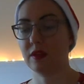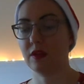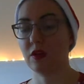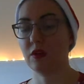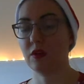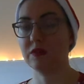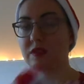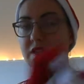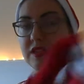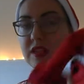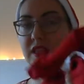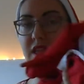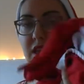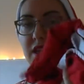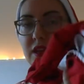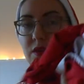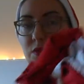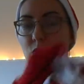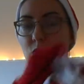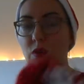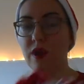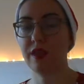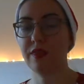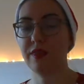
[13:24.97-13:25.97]
obviously they
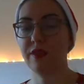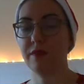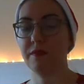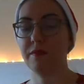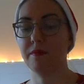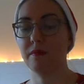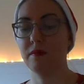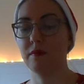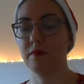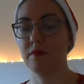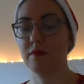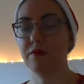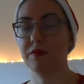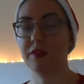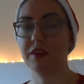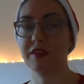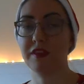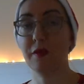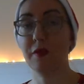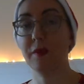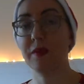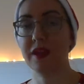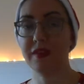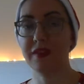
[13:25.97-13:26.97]
can wear them because
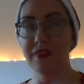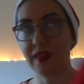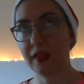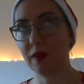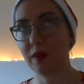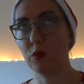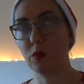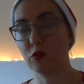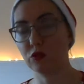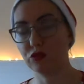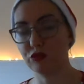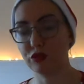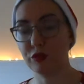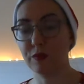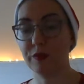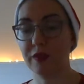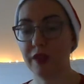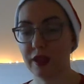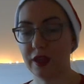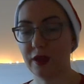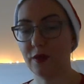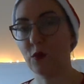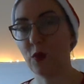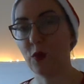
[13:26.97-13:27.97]
they'll be in their wardrobe. They
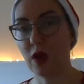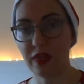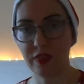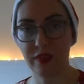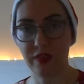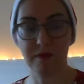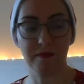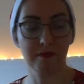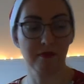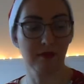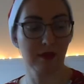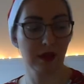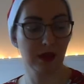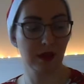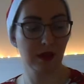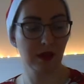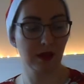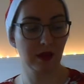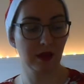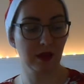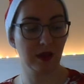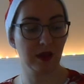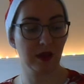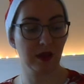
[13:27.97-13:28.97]
can wear them
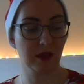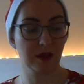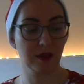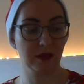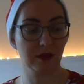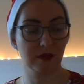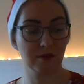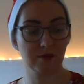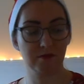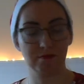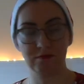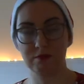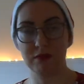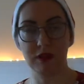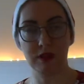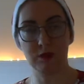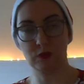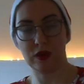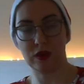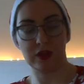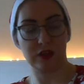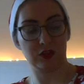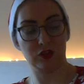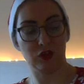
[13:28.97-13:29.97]

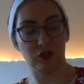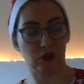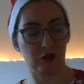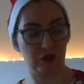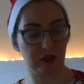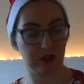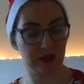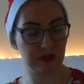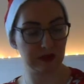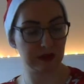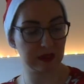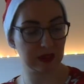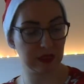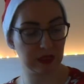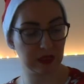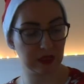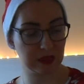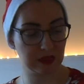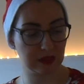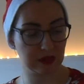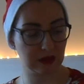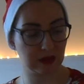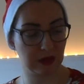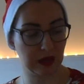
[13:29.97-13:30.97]
when it's not Christmas. It
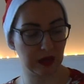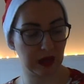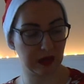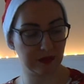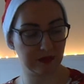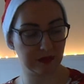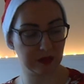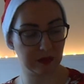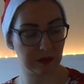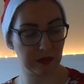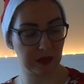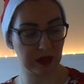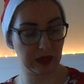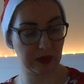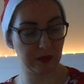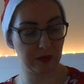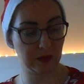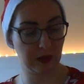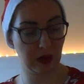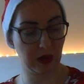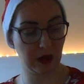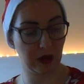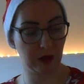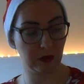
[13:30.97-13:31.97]
doesn't have to be,
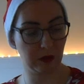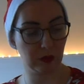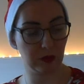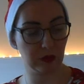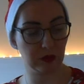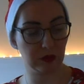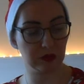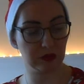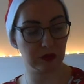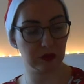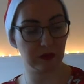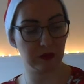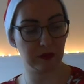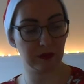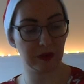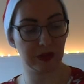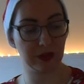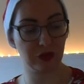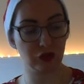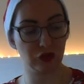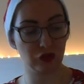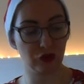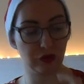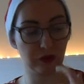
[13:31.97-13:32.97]
but I will make
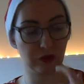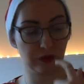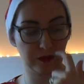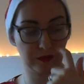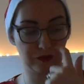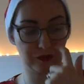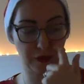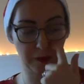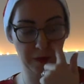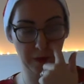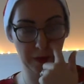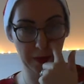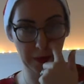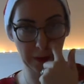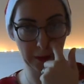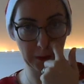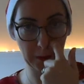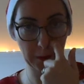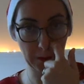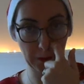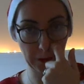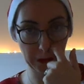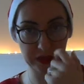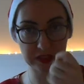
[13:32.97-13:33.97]
sure that from about
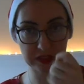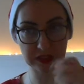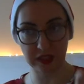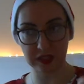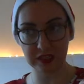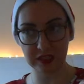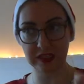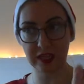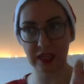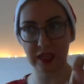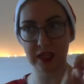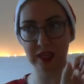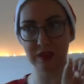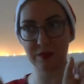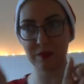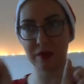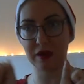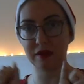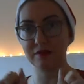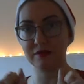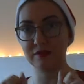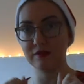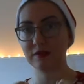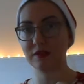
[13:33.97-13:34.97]
August I take them
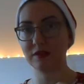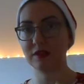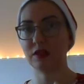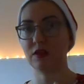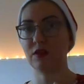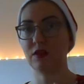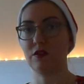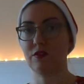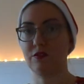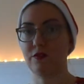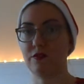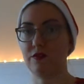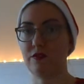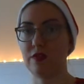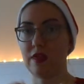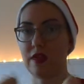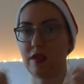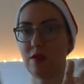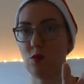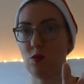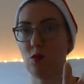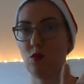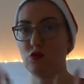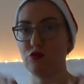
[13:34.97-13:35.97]
out of
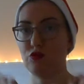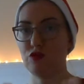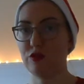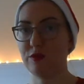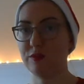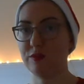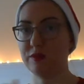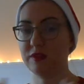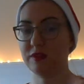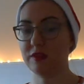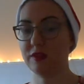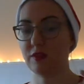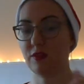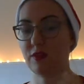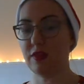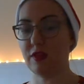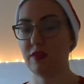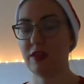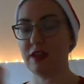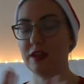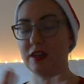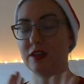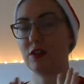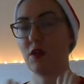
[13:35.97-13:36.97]
their wardrobes so
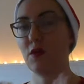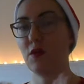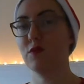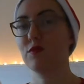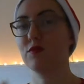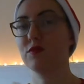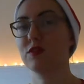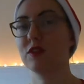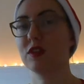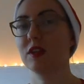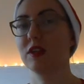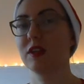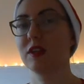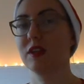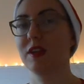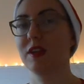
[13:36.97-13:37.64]
that they don't